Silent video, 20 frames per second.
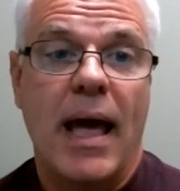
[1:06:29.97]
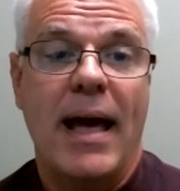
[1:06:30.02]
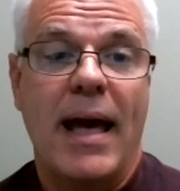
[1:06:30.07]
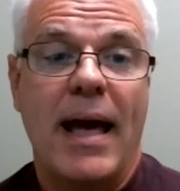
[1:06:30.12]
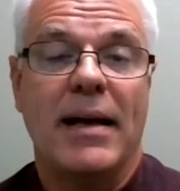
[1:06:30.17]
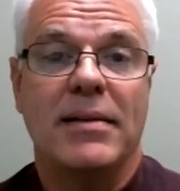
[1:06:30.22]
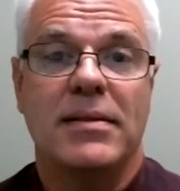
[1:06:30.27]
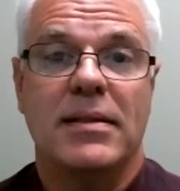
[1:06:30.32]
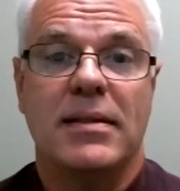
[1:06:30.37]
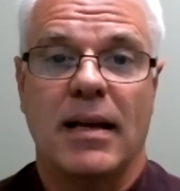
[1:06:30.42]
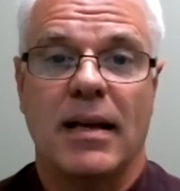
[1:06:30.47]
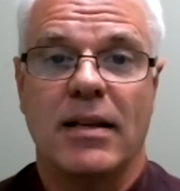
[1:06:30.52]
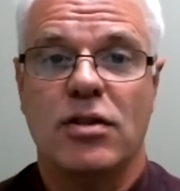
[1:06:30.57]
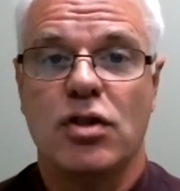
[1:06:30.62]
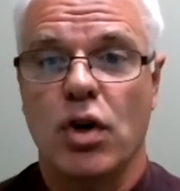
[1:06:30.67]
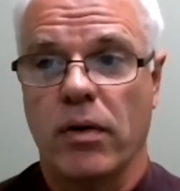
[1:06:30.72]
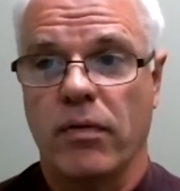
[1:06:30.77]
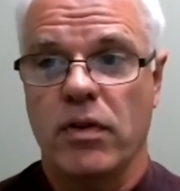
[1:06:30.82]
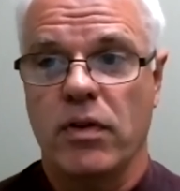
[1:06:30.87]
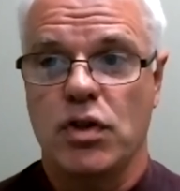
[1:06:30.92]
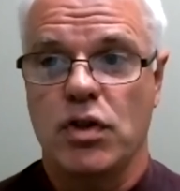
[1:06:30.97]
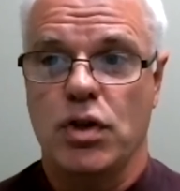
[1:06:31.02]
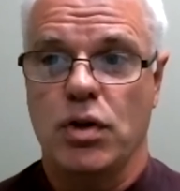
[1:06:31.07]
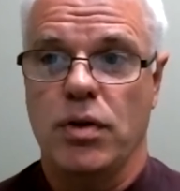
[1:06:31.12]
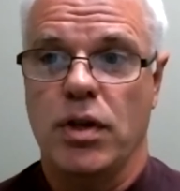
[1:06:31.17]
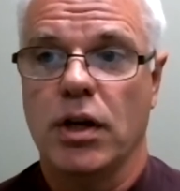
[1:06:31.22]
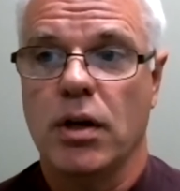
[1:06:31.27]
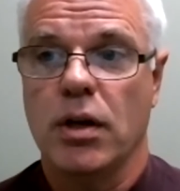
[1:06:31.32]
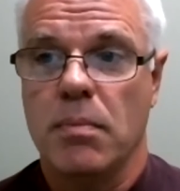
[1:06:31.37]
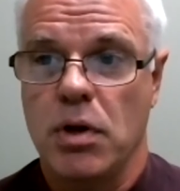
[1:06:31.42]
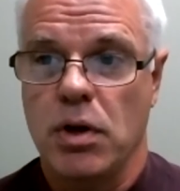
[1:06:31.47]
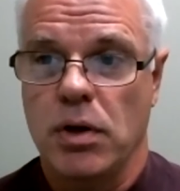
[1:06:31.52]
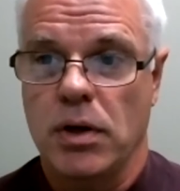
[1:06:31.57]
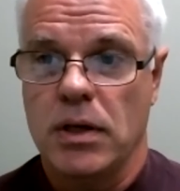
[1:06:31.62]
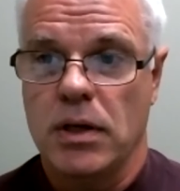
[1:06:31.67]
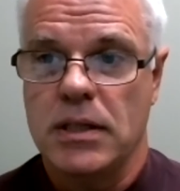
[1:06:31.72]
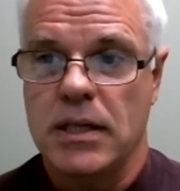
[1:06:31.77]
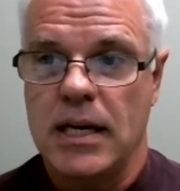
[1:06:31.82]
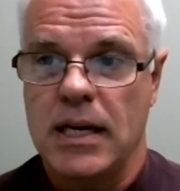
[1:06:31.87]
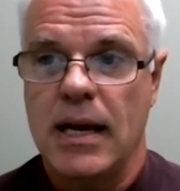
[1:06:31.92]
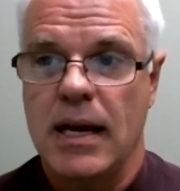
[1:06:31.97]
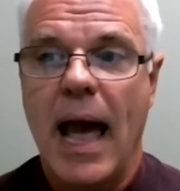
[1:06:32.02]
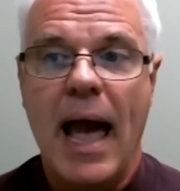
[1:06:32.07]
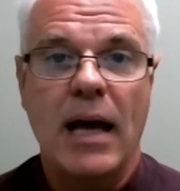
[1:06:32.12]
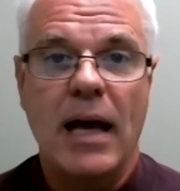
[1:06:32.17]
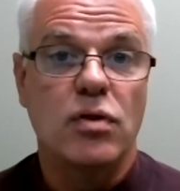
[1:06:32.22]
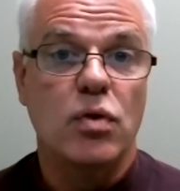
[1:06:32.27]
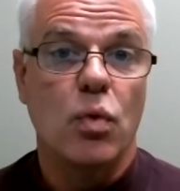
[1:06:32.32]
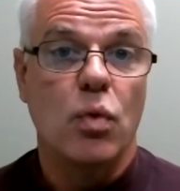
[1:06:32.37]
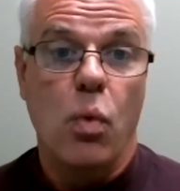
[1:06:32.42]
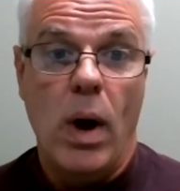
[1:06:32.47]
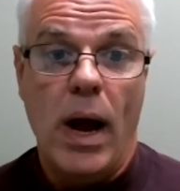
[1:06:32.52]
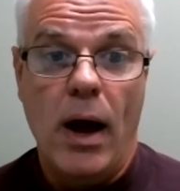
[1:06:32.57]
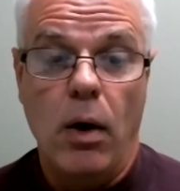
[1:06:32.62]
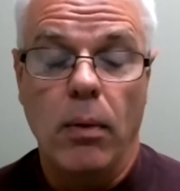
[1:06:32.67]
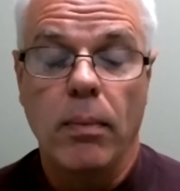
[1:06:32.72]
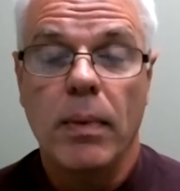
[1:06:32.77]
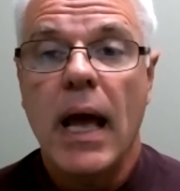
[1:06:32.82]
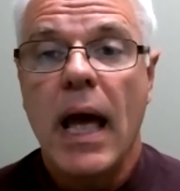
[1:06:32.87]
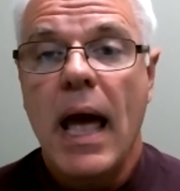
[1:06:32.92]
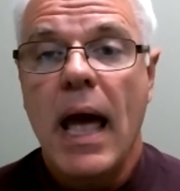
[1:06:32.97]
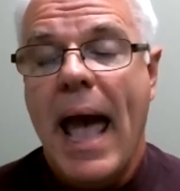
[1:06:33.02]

as a service to the community as well.